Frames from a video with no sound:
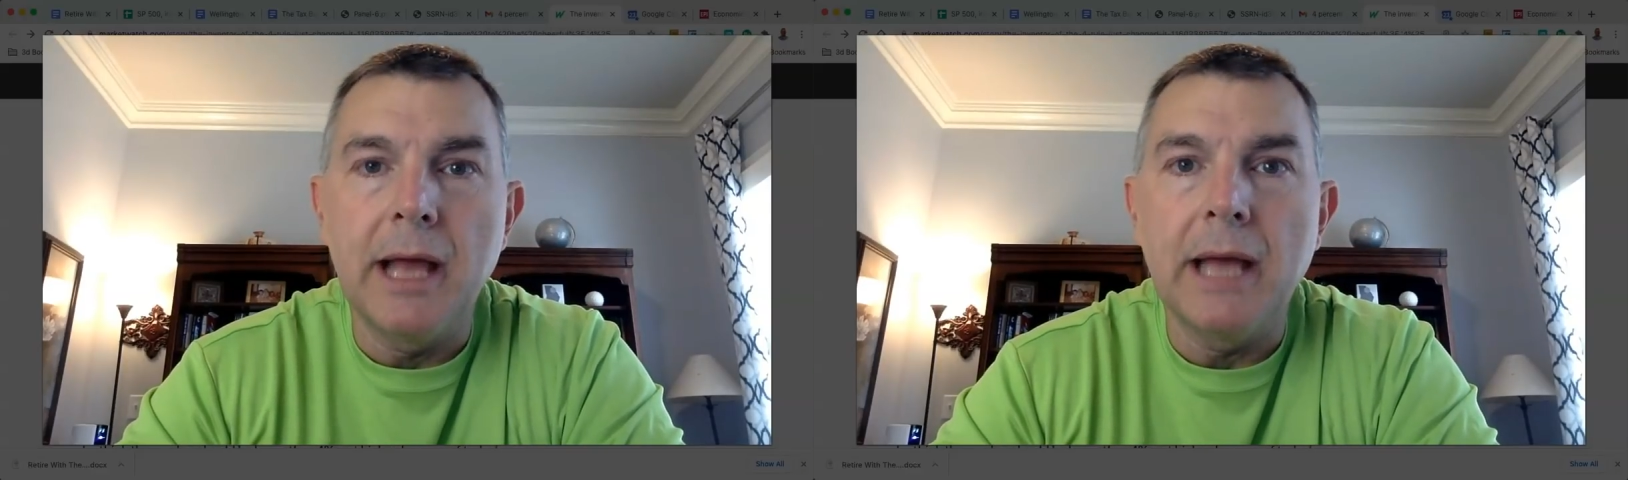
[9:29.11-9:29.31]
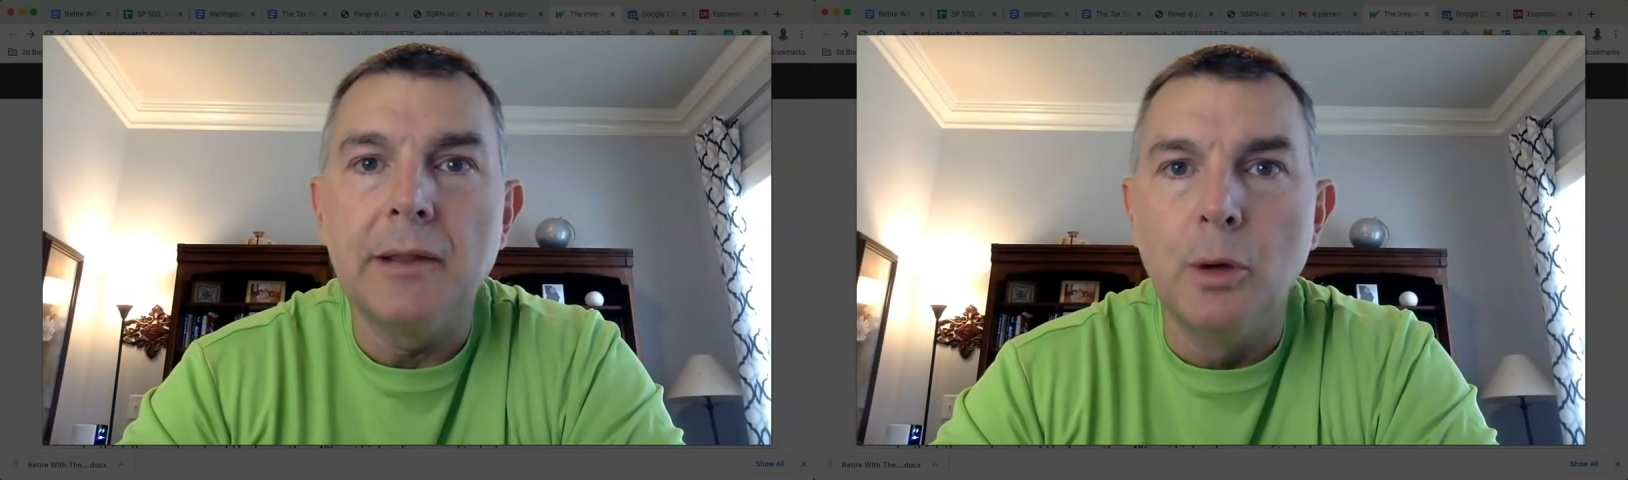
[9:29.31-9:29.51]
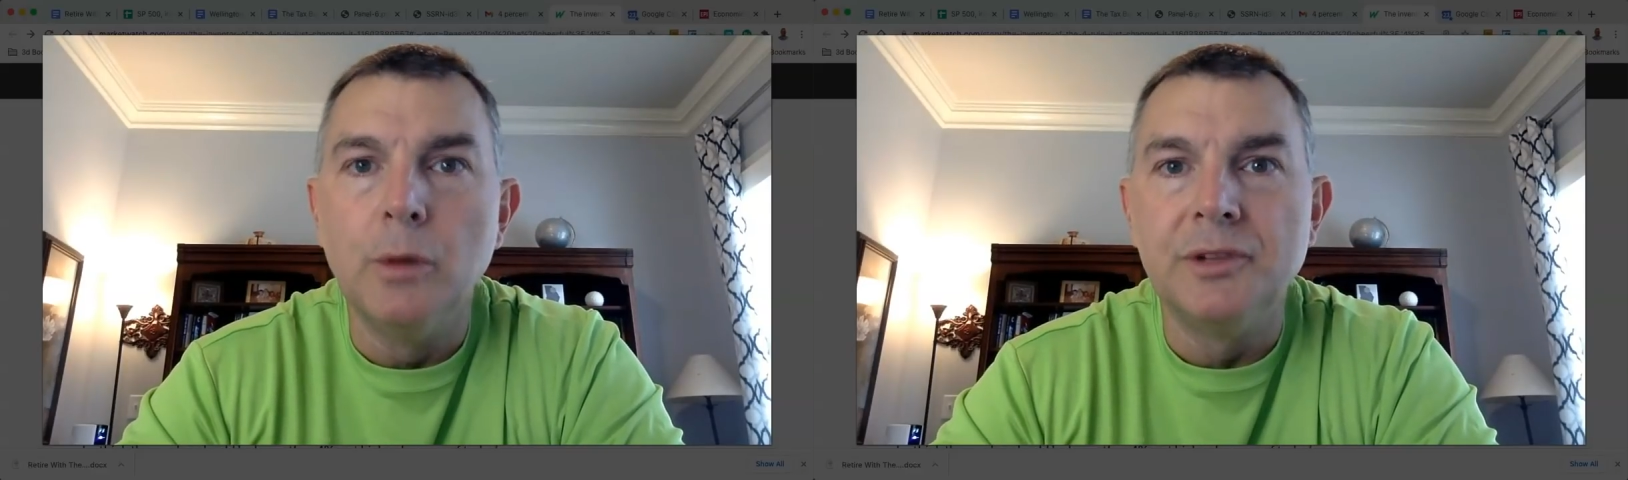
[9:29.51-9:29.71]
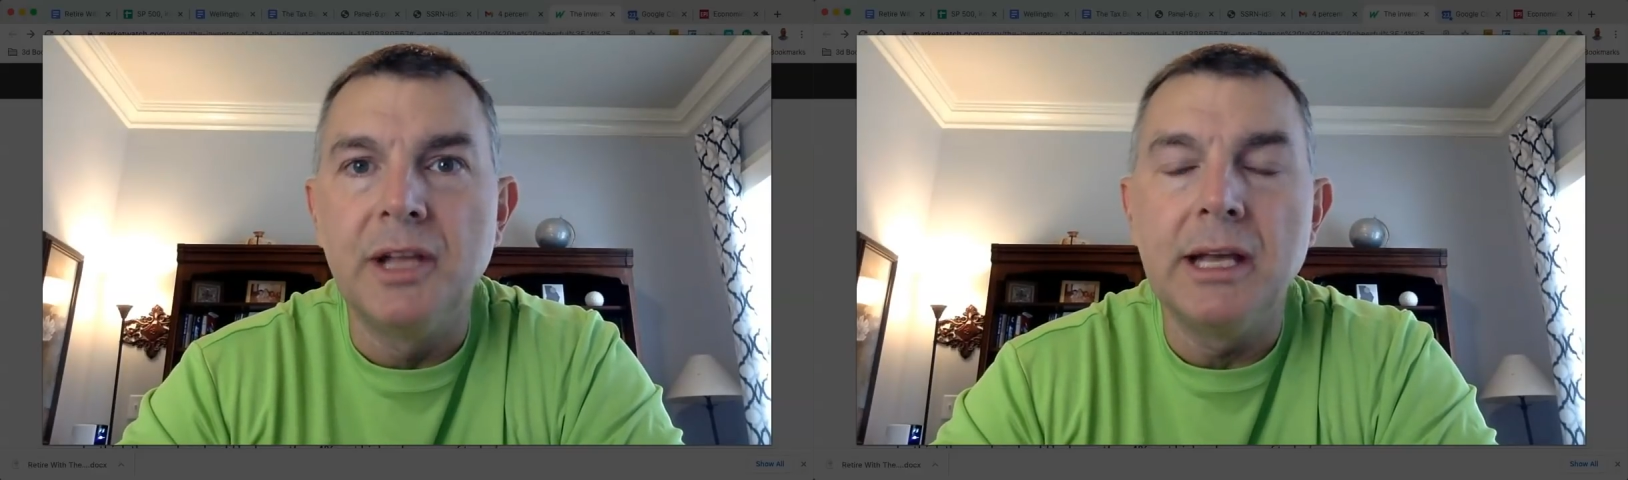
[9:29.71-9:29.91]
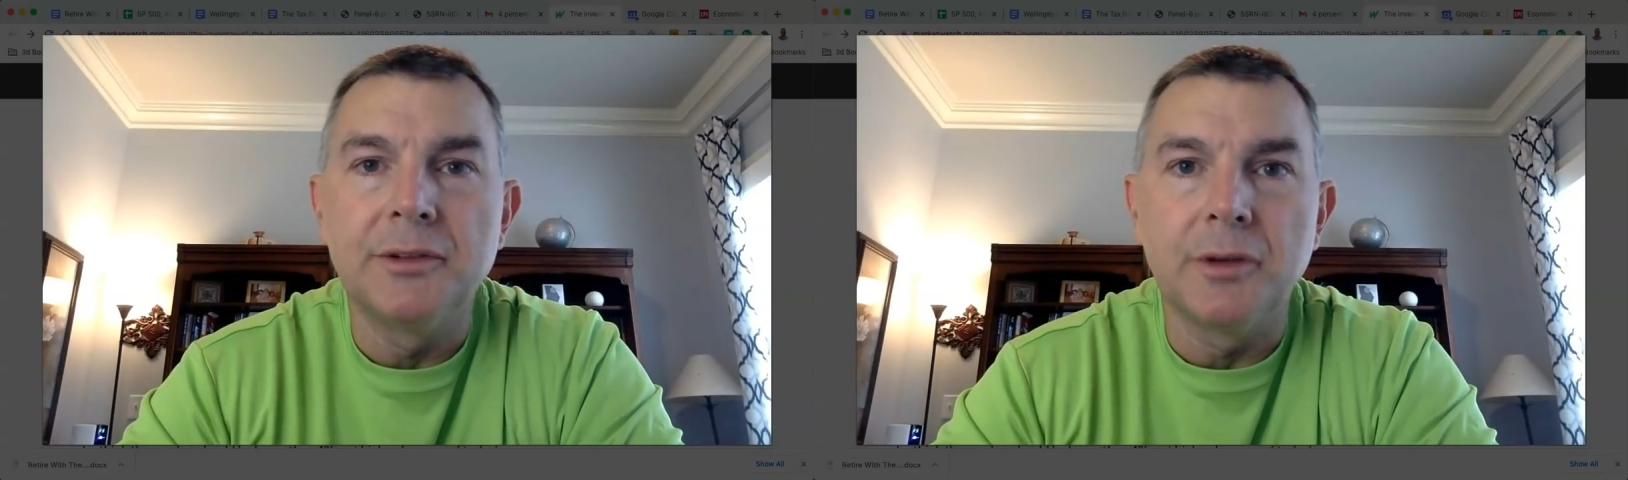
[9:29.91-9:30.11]
that those
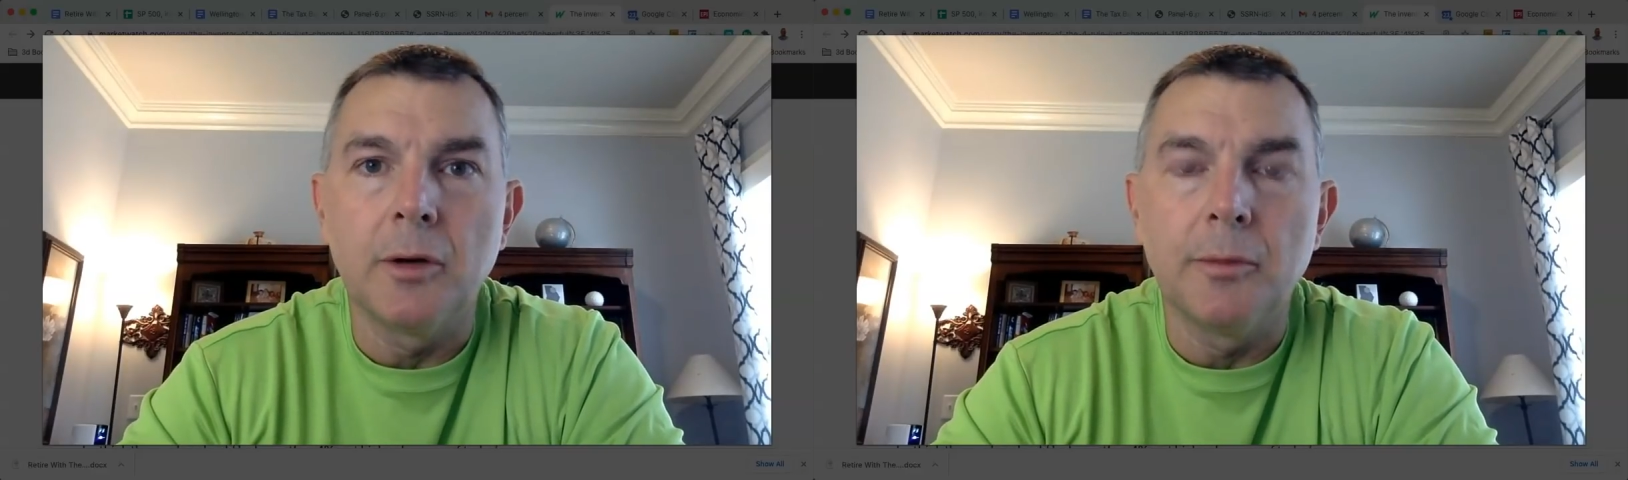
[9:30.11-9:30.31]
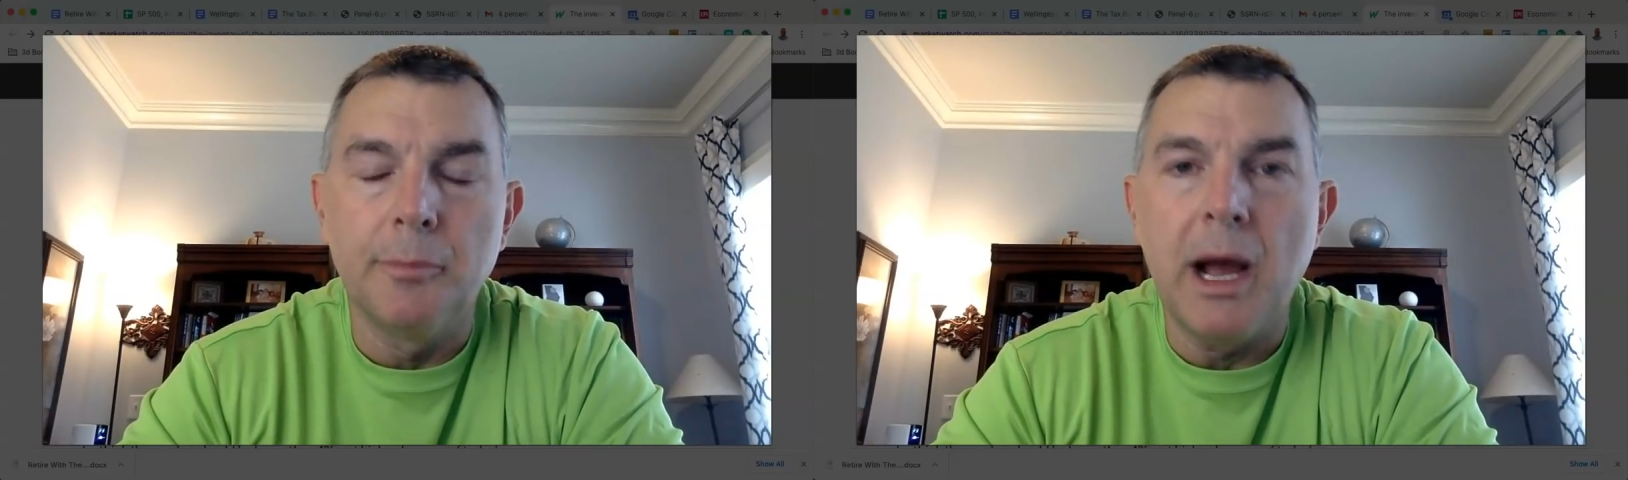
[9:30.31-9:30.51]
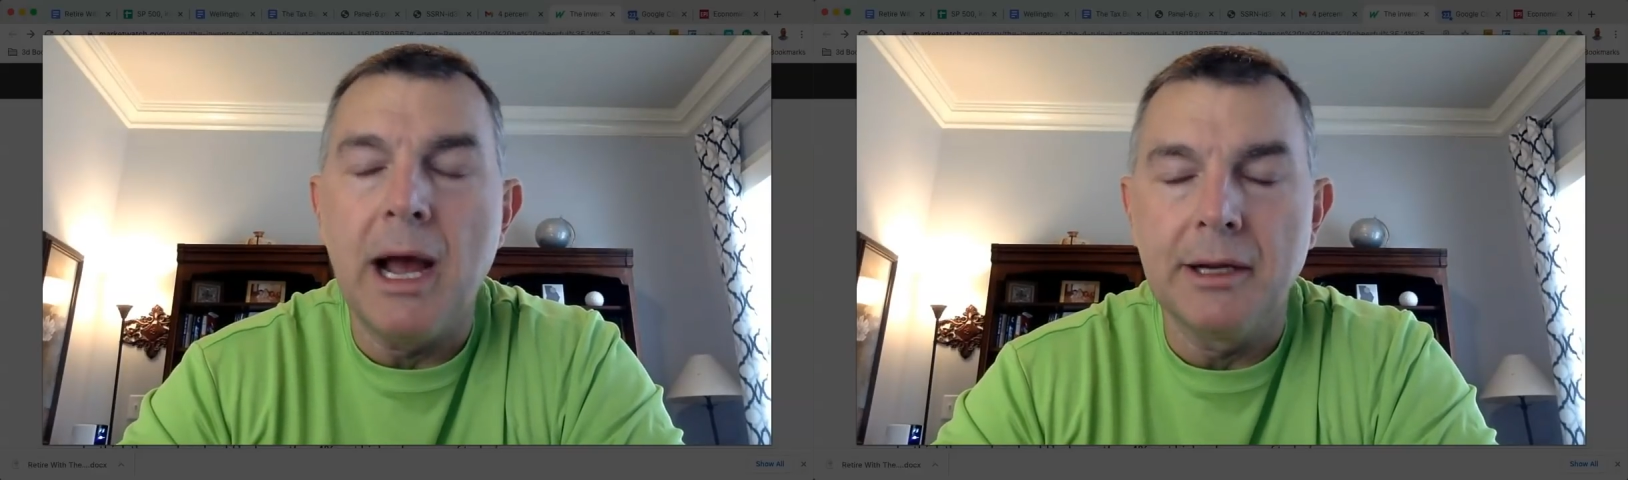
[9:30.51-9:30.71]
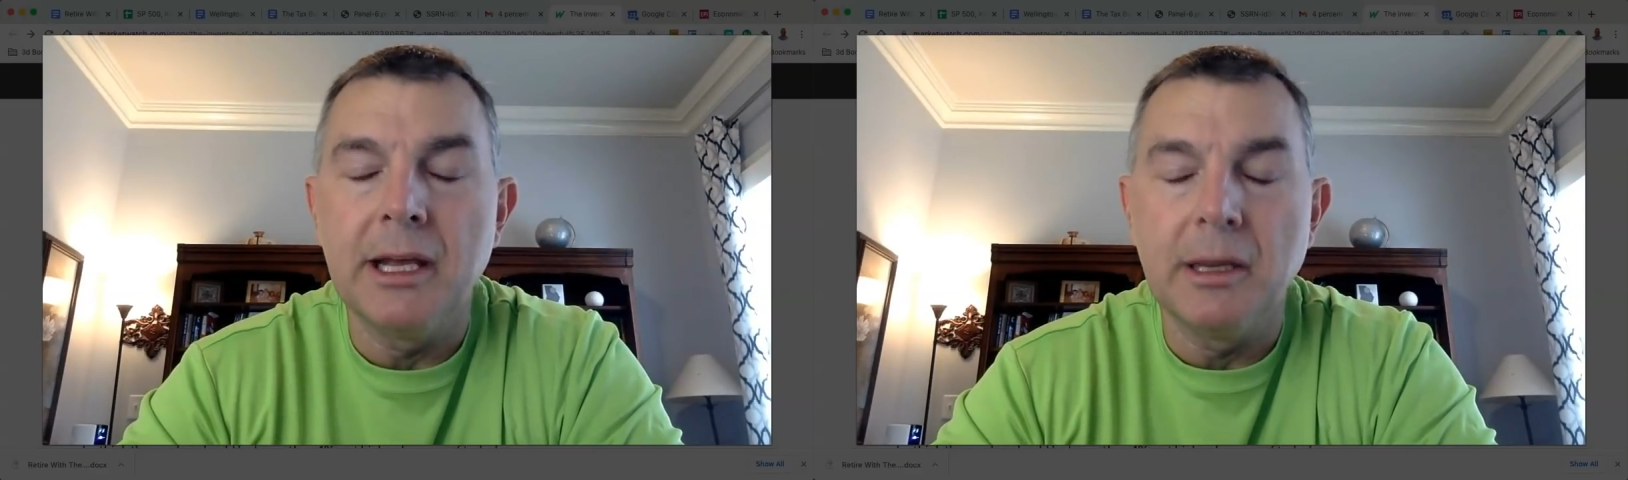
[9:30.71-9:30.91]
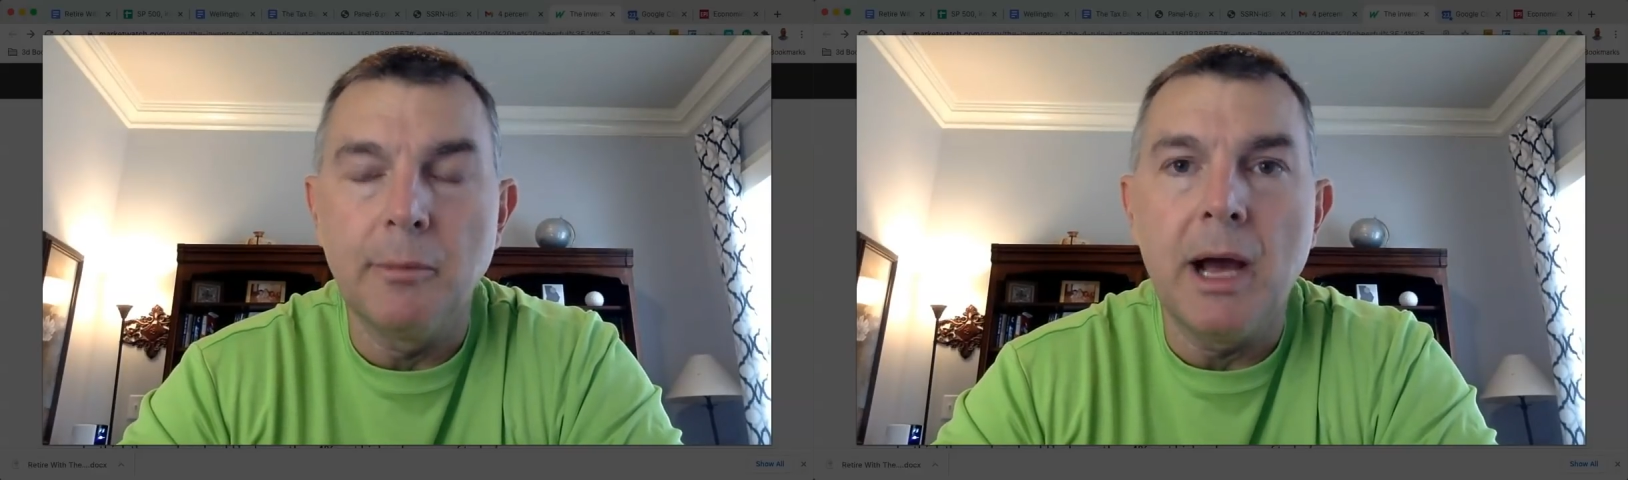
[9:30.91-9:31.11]
days are behind getting